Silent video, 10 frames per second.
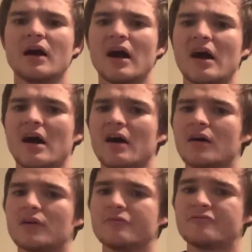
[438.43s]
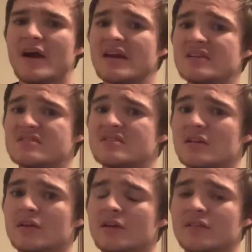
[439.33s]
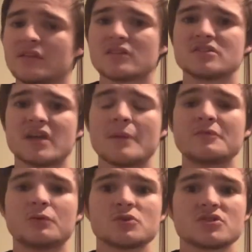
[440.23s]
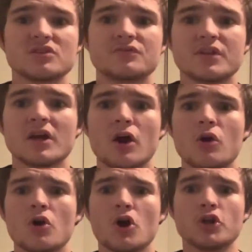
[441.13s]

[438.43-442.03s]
FaZe Dillon, I think that's your name if you're watching this video.